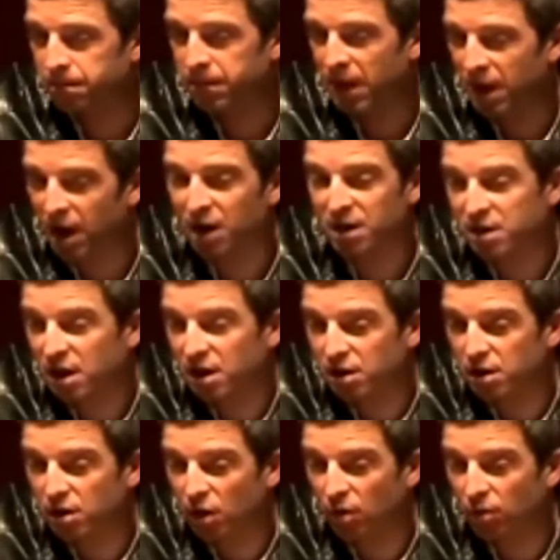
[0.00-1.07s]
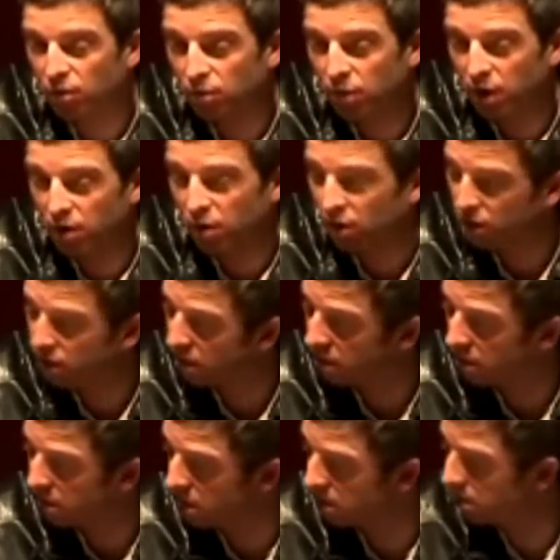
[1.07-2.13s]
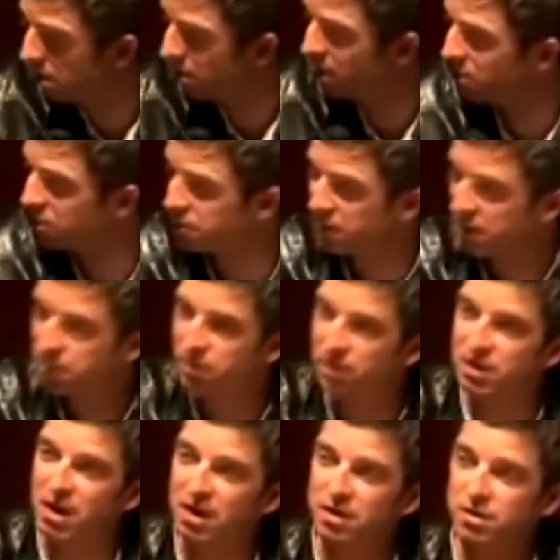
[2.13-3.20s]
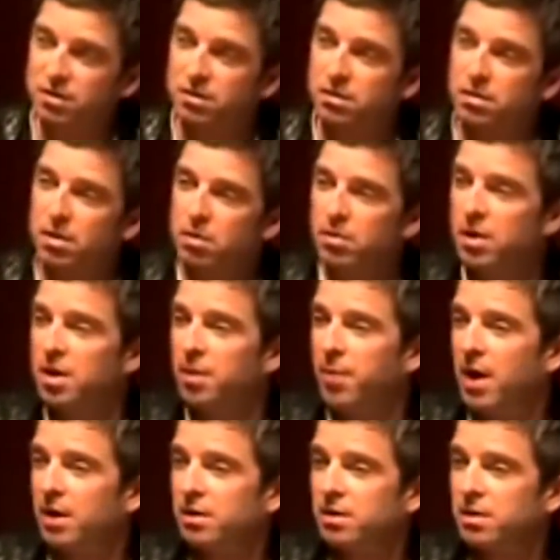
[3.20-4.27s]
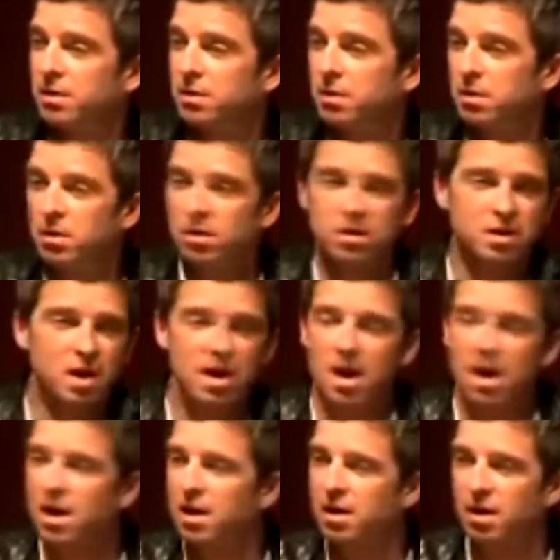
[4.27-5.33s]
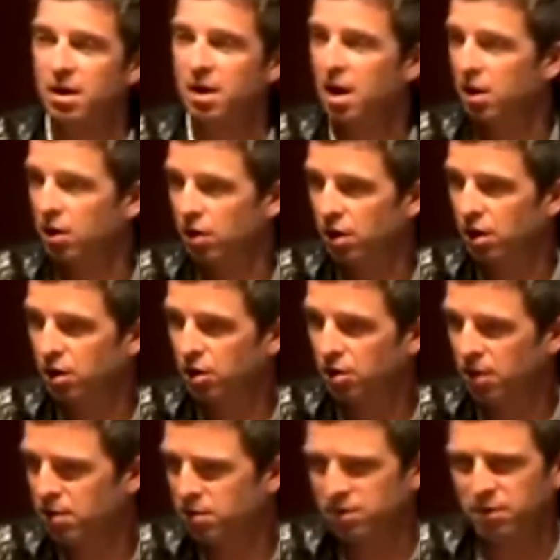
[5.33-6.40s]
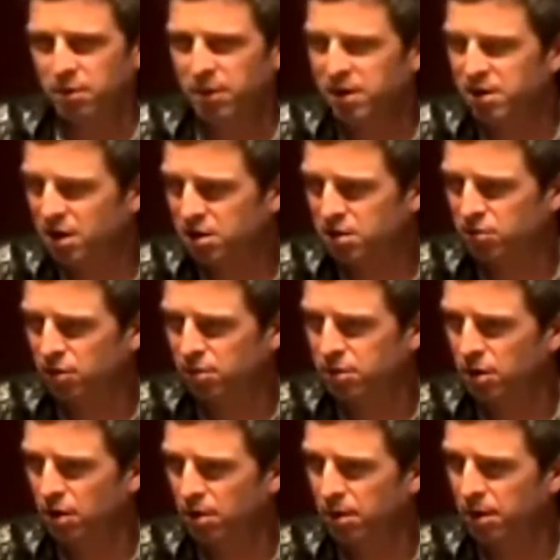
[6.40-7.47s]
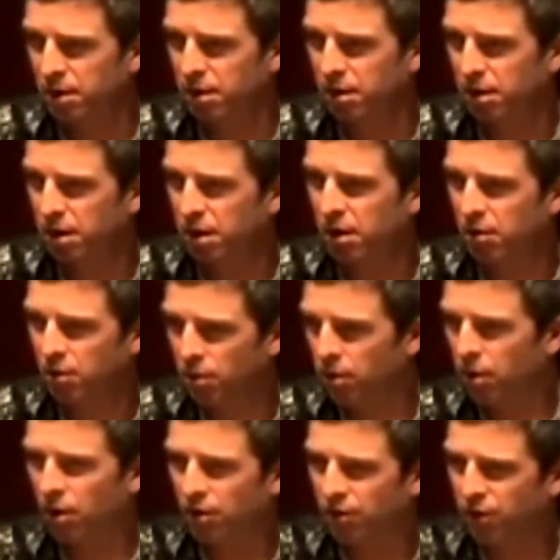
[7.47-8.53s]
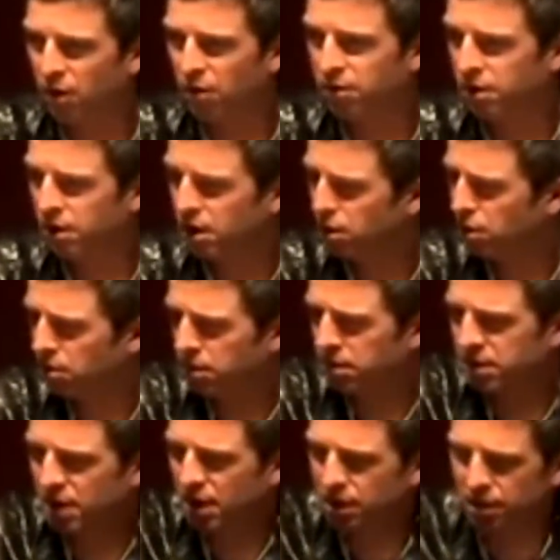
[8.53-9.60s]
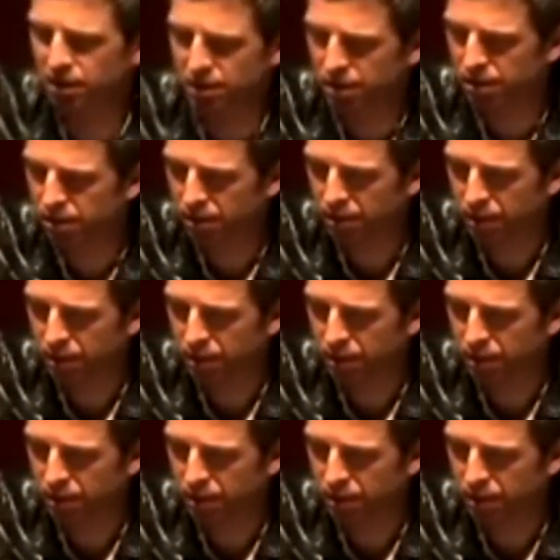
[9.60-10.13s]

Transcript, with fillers: then I said, you know, well, look, I mean, there was people who were in the band not saying anything, kind of looking the other way. It wasn't even a big dressing room, do you know what I mean? We were all involved in it and nobody was saying anything.